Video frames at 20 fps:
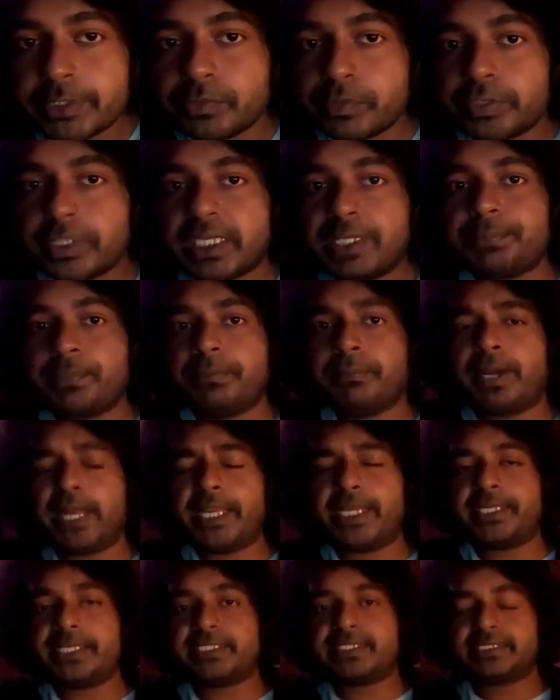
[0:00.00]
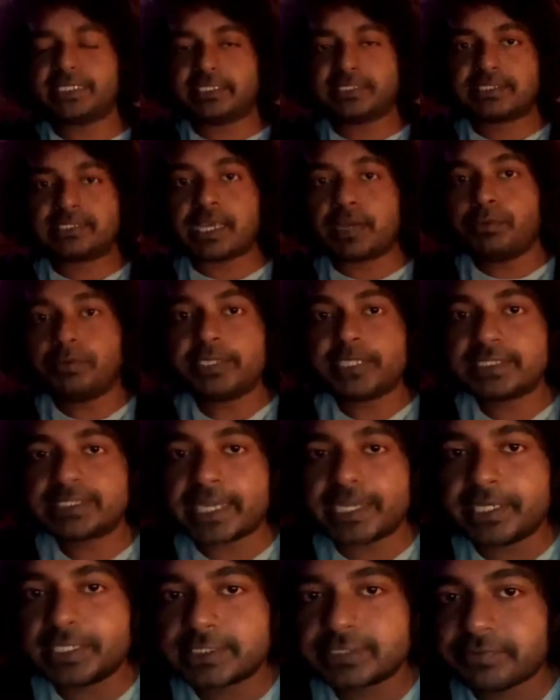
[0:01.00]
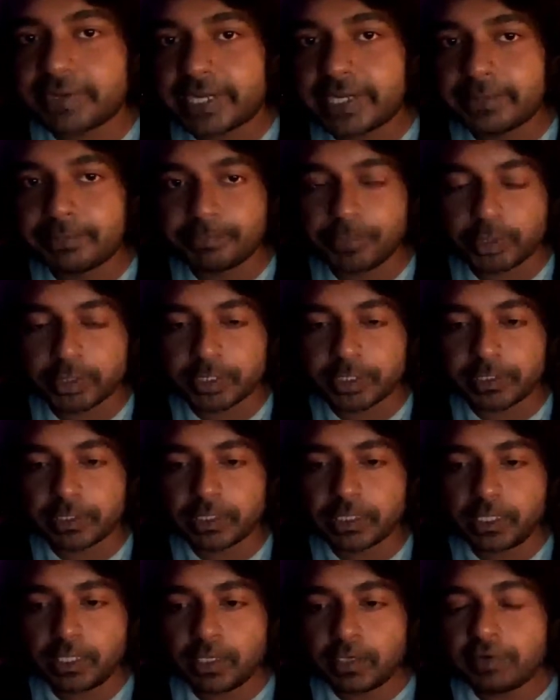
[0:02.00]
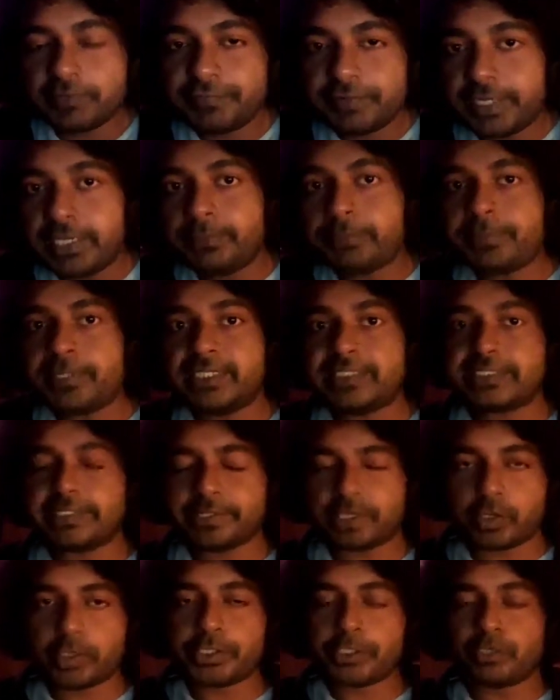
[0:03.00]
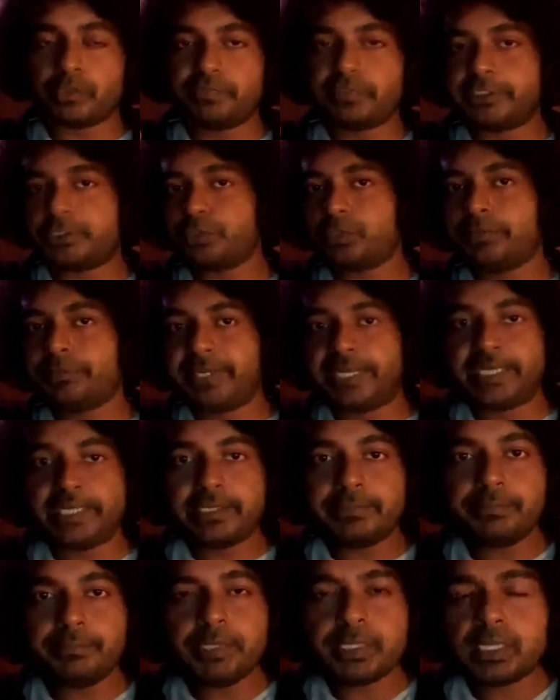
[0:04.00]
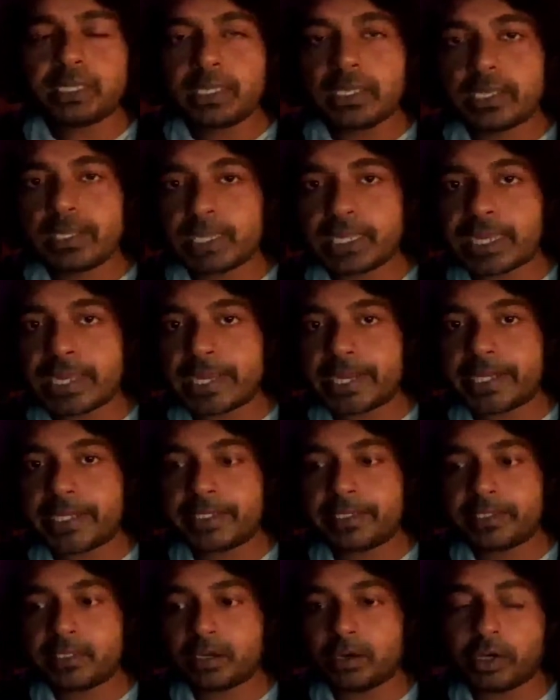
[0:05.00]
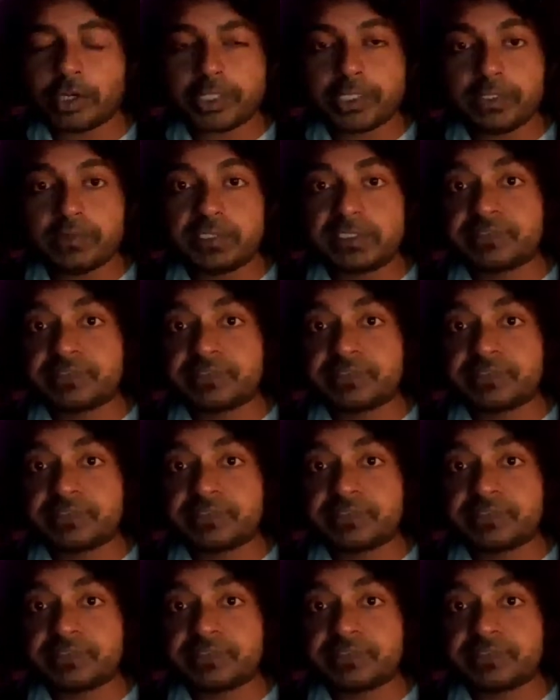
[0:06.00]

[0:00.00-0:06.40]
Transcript: you to keep in mind is that sound design is very important. Film is an audiovisual medium and audio